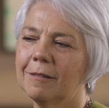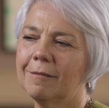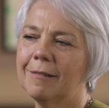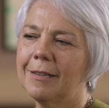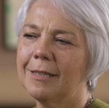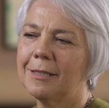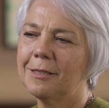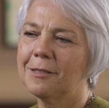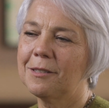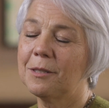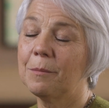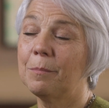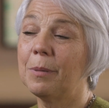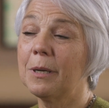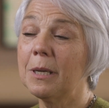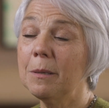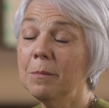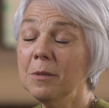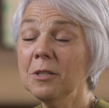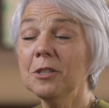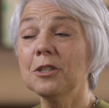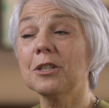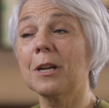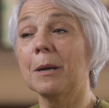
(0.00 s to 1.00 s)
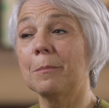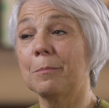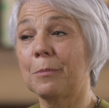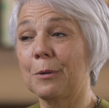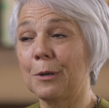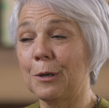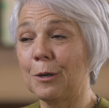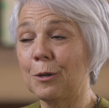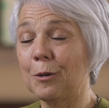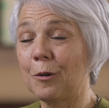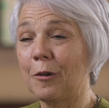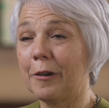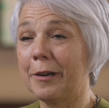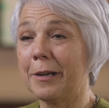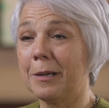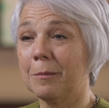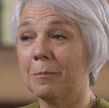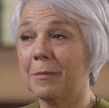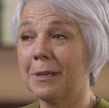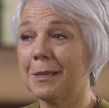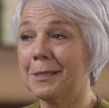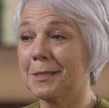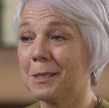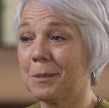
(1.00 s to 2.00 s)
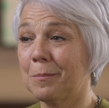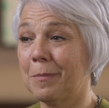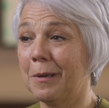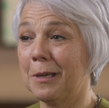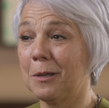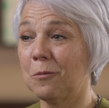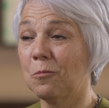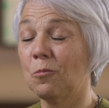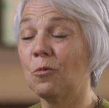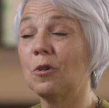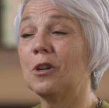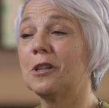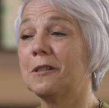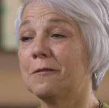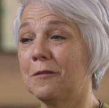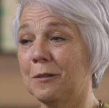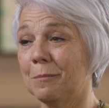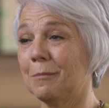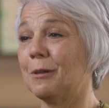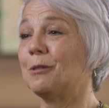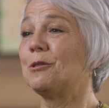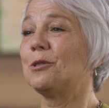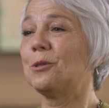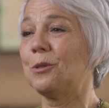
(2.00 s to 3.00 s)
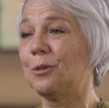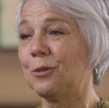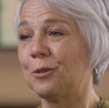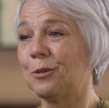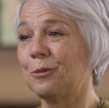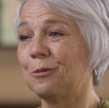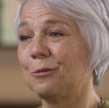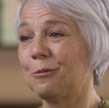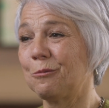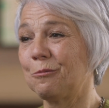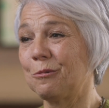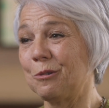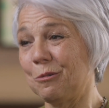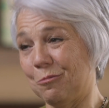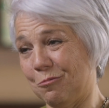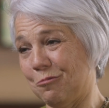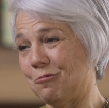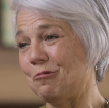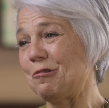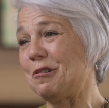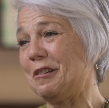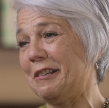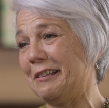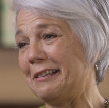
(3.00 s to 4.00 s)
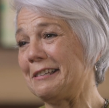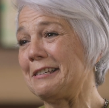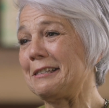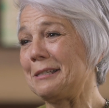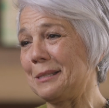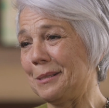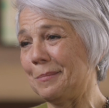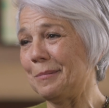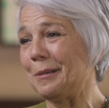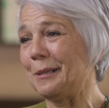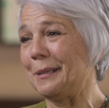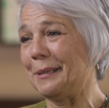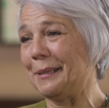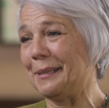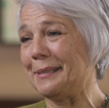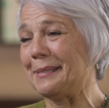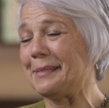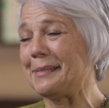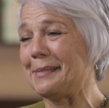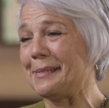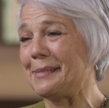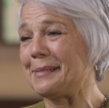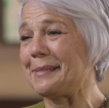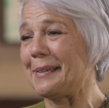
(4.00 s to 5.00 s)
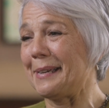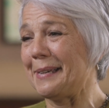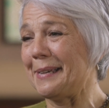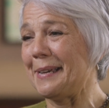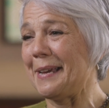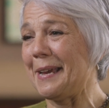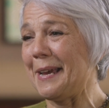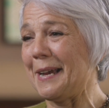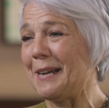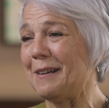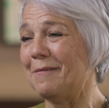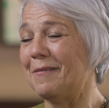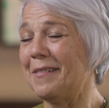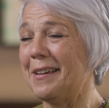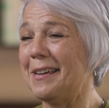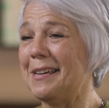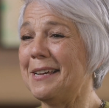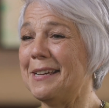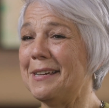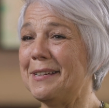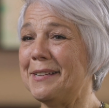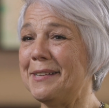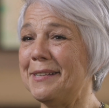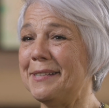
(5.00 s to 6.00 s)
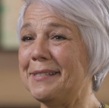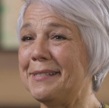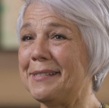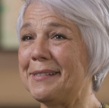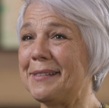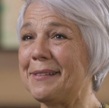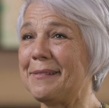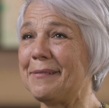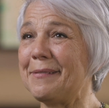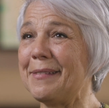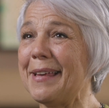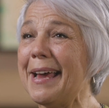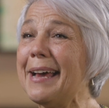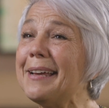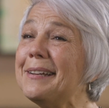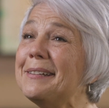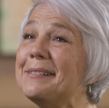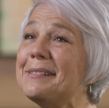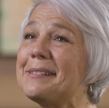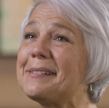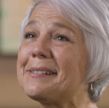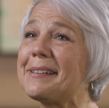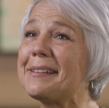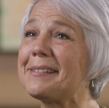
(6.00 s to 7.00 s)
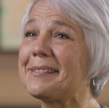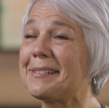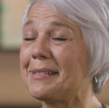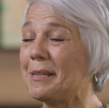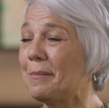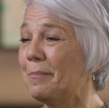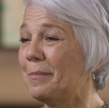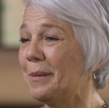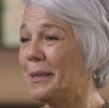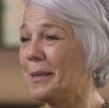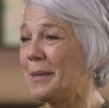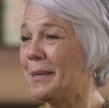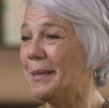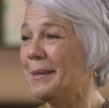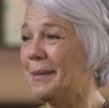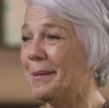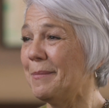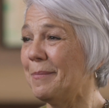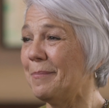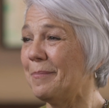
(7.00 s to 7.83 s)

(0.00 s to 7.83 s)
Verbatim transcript: Well, the barbershop program has been one of the most rewarding experiences I have, and that is simply